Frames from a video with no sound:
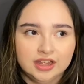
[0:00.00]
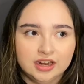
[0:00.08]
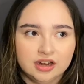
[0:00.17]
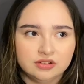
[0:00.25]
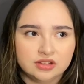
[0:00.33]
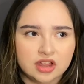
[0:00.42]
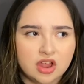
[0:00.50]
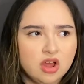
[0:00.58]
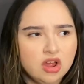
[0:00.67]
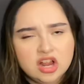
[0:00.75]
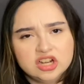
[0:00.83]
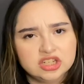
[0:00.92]
I was like,
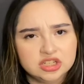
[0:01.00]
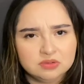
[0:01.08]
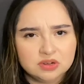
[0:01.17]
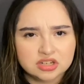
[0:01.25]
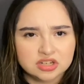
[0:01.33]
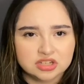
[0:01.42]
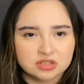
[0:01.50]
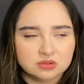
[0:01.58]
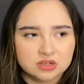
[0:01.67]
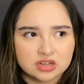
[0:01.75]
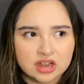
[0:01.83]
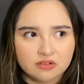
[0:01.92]
oh, I'll just watch this
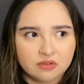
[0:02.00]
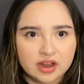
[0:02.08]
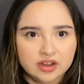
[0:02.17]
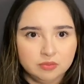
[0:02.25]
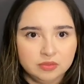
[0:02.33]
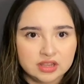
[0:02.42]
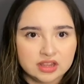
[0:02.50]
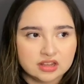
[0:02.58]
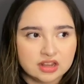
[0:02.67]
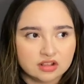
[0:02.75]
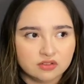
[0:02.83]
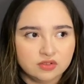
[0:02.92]
one like randomly. That was
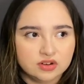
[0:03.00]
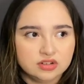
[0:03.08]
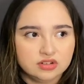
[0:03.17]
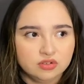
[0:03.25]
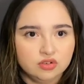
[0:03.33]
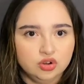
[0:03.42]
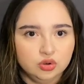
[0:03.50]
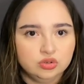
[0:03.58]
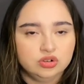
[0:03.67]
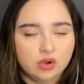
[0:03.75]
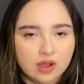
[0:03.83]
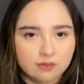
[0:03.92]
like the first new
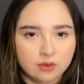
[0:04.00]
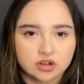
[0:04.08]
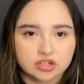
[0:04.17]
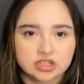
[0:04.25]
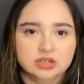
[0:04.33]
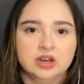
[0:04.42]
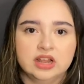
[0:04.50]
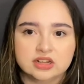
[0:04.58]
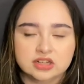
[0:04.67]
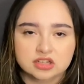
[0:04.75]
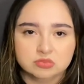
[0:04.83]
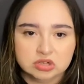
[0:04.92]
show I've watched in like
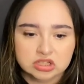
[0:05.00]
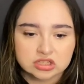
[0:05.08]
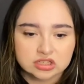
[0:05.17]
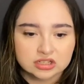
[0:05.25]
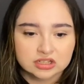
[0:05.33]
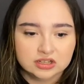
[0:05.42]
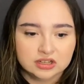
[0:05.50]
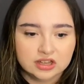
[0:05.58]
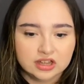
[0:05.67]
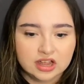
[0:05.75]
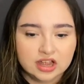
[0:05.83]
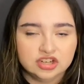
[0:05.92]
6 months.
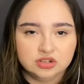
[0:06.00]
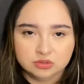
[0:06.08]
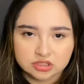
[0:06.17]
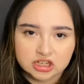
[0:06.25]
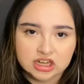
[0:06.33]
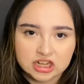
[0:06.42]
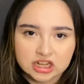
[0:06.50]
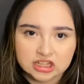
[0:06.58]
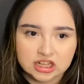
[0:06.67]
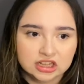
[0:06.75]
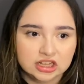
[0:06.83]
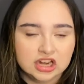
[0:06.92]
And she was in it, and
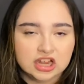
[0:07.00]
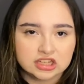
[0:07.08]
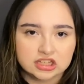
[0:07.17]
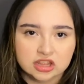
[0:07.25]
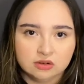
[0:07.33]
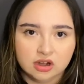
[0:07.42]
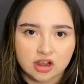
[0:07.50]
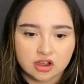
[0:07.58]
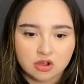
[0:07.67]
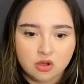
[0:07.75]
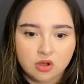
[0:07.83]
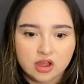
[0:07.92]
then the next day they were like,
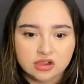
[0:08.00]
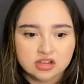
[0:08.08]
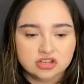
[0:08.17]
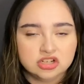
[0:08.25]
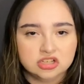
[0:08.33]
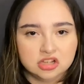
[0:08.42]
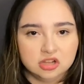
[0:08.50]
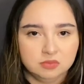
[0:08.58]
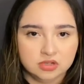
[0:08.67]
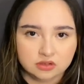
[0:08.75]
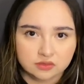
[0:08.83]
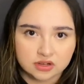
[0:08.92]
oh, I think she's in the
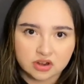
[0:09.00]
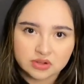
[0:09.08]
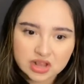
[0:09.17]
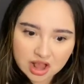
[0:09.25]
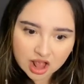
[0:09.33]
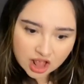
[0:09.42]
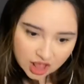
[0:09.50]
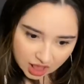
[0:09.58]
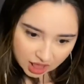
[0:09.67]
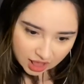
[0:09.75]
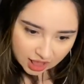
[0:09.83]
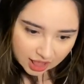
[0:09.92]
music video. I was like,
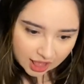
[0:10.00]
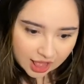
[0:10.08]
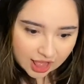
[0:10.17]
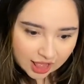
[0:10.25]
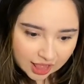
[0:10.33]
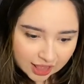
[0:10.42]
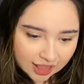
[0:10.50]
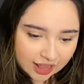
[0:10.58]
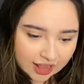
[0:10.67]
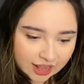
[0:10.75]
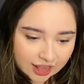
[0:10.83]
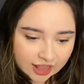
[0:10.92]
huh?
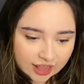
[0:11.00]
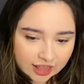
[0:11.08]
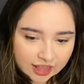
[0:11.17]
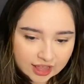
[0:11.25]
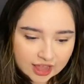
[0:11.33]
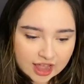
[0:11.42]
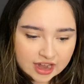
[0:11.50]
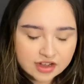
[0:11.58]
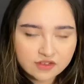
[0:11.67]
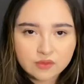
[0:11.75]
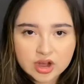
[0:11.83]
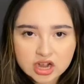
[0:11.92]
I didn't
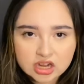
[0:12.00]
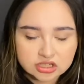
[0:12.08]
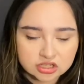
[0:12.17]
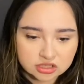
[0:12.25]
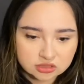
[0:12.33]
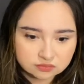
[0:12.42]
even recognize her.